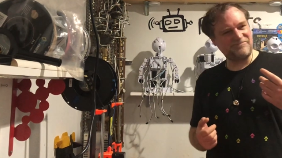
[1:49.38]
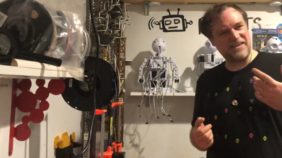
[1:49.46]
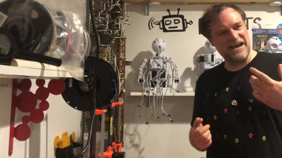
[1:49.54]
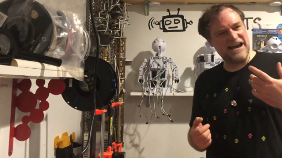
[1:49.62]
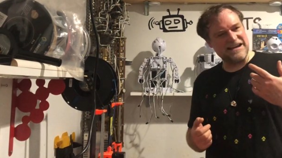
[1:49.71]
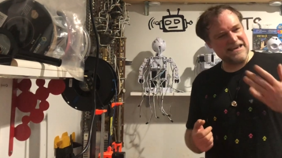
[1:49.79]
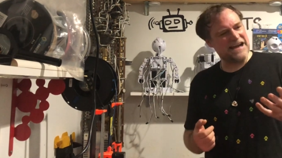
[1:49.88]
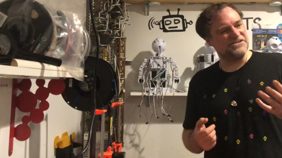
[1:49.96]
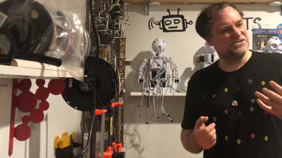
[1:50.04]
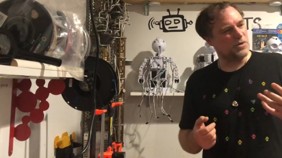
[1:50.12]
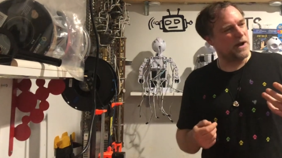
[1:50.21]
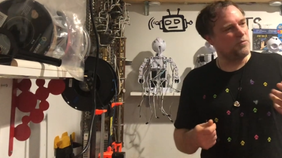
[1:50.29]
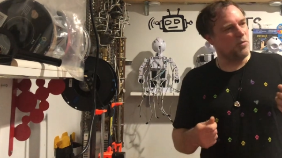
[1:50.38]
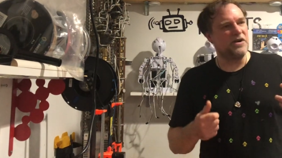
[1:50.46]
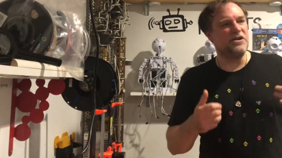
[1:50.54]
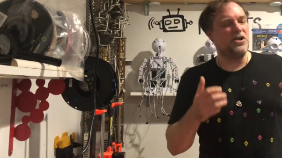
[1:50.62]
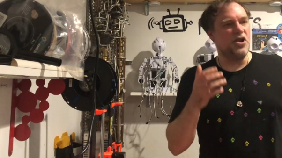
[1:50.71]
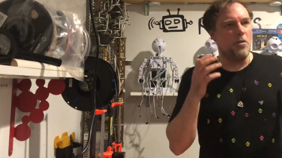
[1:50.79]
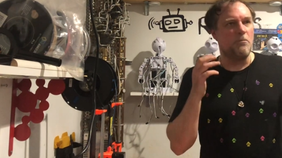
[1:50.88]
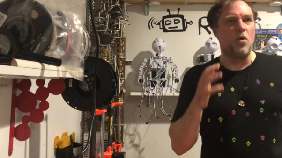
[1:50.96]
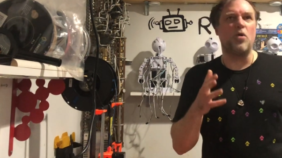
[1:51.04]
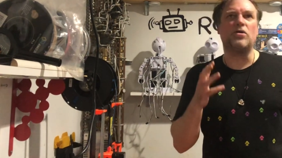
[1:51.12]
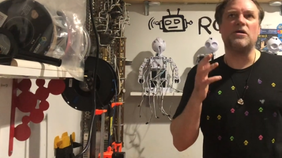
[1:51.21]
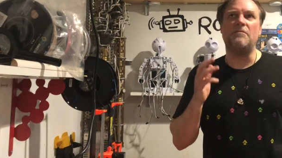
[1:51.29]
uh, yeah, so I wanted to know
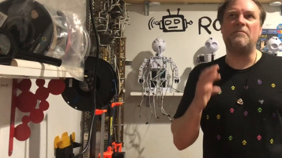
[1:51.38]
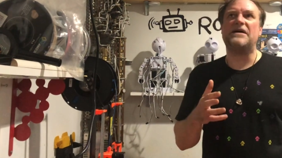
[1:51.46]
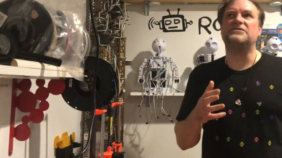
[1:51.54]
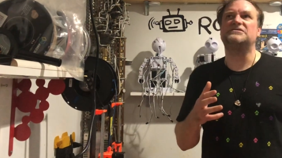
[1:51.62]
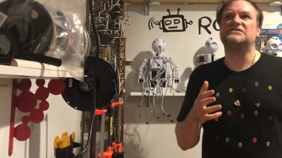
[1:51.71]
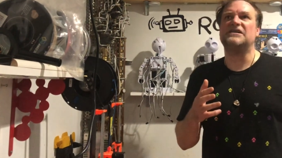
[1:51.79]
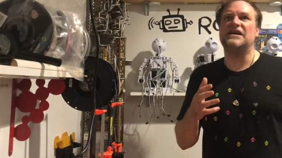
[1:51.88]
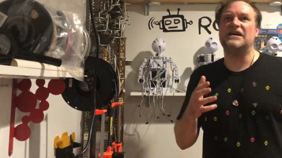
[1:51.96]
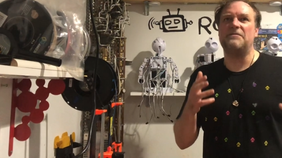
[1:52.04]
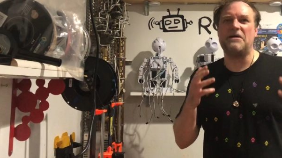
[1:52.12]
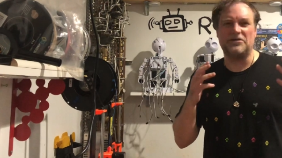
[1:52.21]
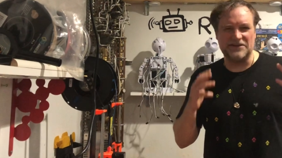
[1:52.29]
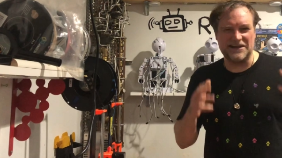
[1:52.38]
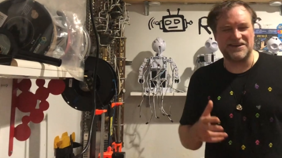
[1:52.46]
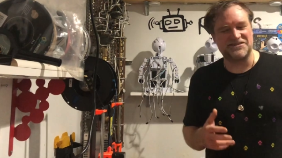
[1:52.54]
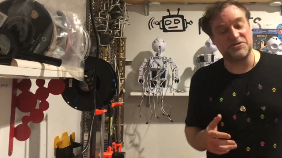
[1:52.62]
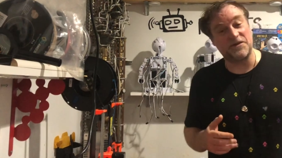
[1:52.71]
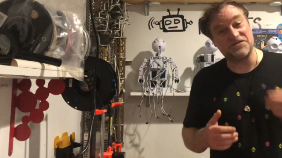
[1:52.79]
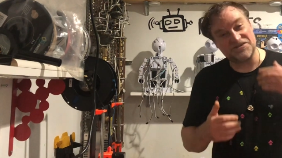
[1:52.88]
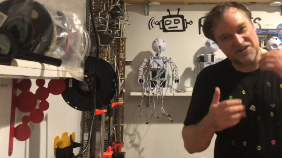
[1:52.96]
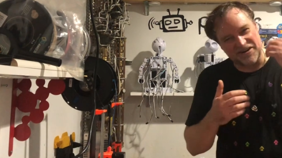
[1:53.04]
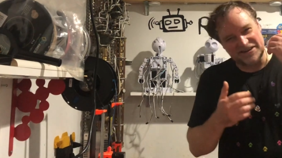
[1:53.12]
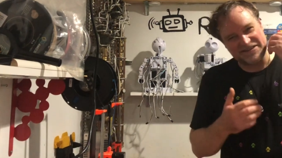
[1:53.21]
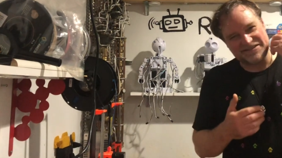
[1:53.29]
more about uh, about Linux. So I've
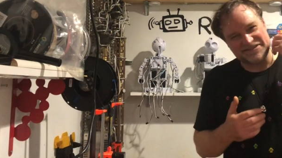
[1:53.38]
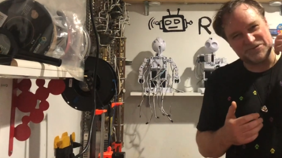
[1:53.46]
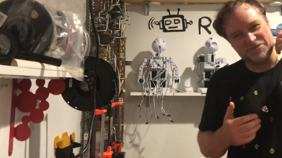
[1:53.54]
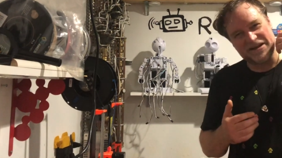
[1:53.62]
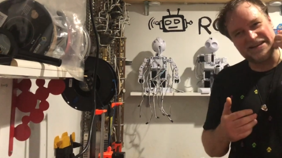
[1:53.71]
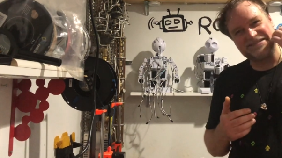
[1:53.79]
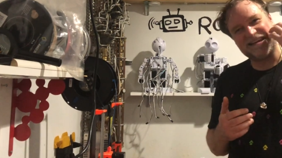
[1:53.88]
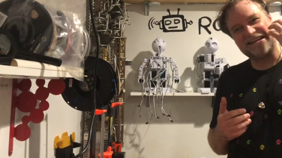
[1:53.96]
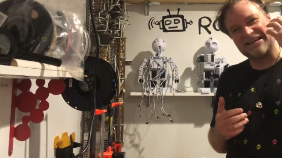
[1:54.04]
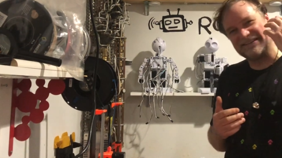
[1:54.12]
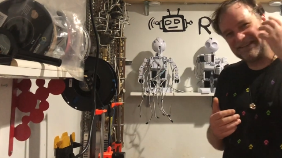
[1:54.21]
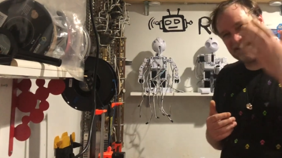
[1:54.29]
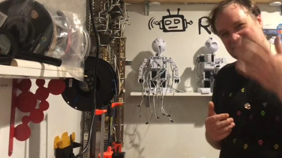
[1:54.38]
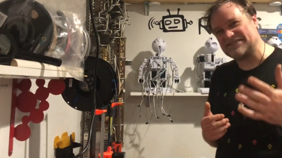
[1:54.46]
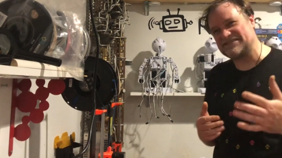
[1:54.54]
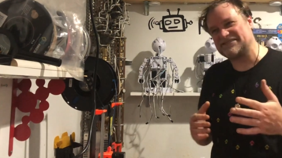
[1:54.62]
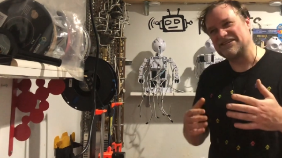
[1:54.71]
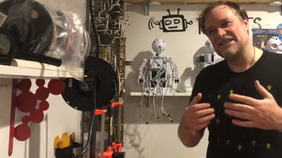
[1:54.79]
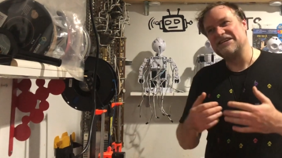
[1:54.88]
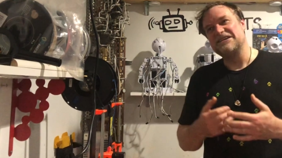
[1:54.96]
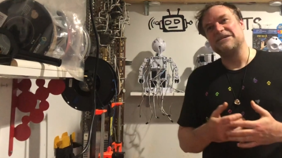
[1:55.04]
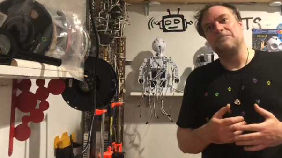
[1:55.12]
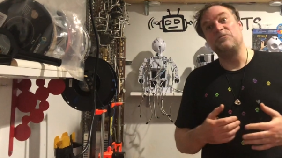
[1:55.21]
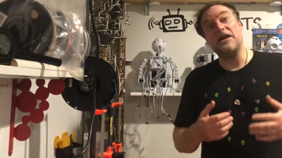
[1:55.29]
started to uh, take a Linux
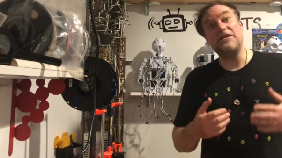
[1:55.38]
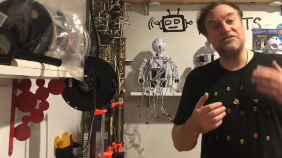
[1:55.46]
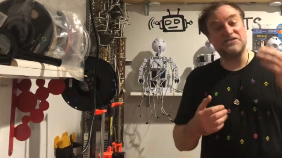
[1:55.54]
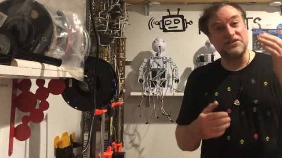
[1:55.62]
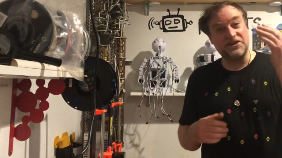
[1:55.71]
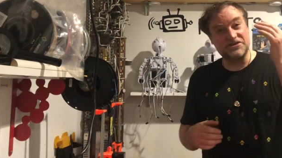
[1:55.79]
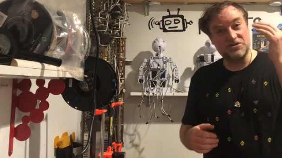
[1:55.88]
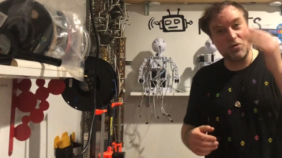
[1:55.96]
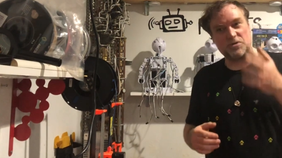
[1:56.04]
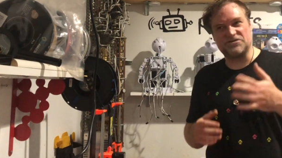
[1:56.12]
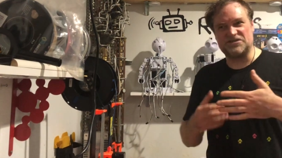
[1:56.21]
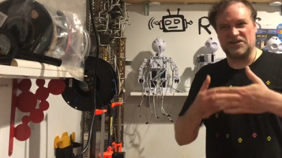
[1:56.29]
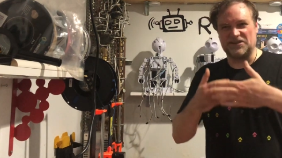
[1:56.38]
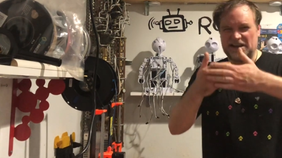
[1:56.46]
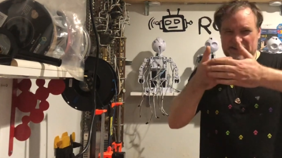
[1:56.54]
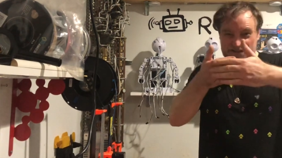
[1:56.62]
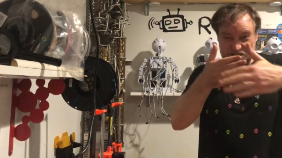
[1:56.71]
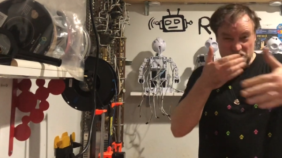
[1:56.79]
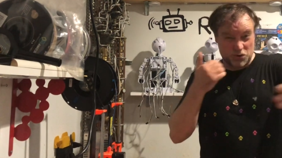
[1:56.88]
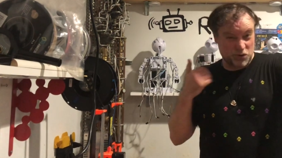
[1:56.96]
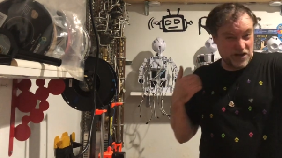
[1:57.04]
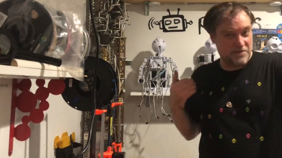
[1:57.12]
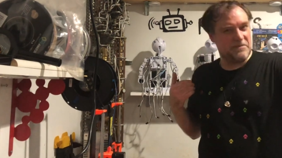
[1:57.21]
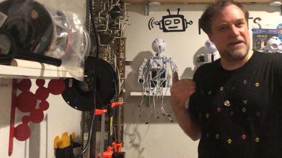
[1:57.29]
not even just a Linux course, it's a Linux
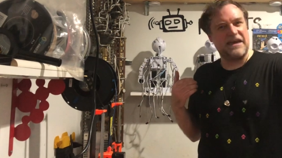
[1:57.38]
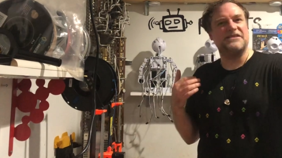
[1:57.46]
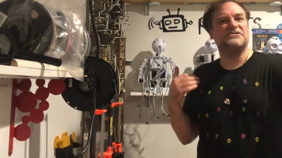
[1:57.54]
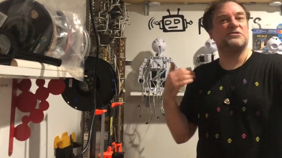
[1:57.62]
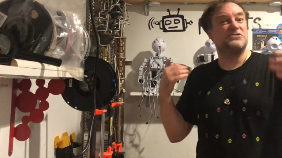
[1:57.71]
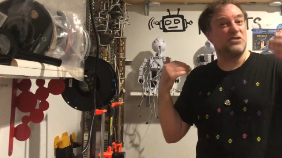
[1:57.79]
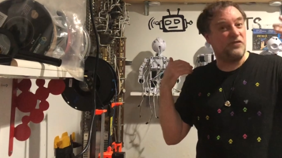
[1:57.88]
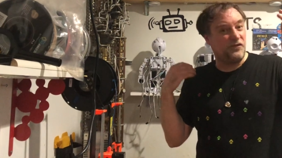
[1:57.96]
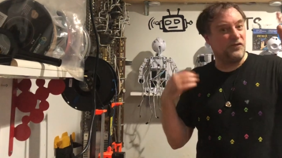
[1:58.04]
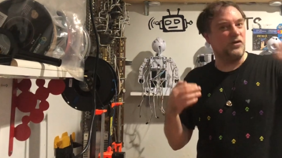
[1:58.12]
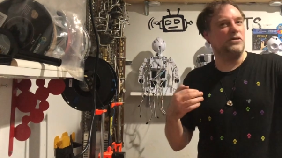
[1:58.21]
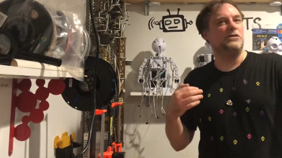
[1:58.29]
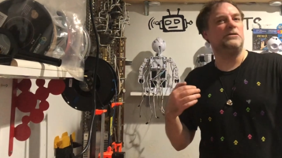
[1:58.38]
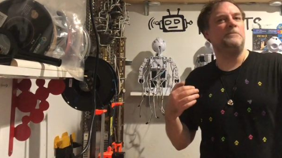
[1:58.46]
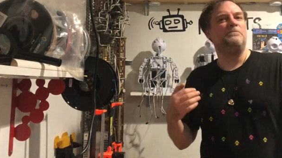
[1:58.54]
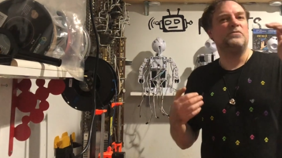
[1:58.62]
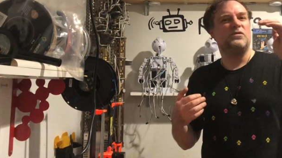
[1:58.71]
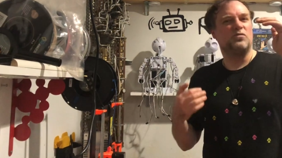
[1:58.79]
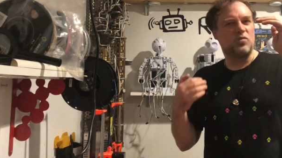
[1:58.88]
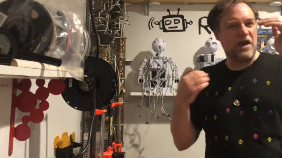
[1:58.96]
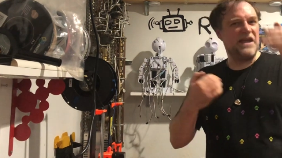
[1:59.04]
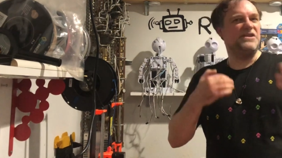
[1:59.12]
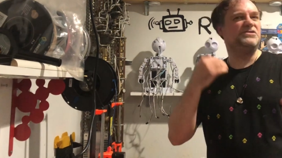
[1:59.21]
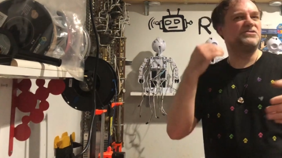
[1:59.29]
stream again. So it's the full
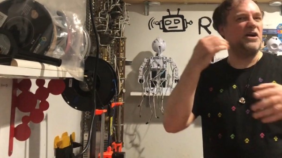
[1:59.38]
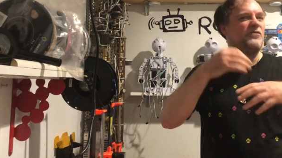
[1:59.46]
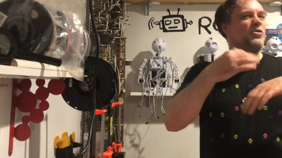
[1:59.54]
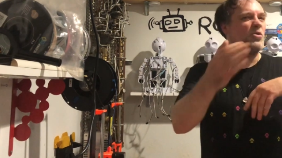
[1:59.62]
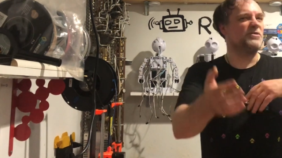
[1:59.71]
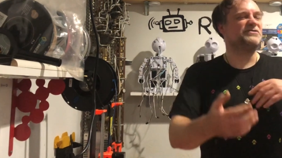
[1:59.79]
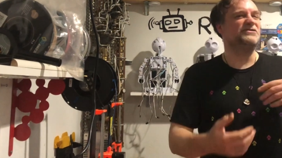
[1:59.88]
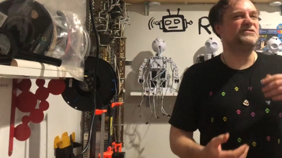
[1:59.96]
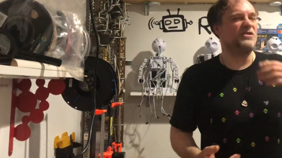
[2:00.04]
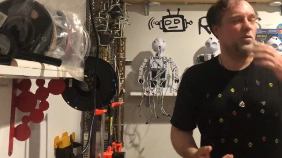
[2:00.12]
range of courses that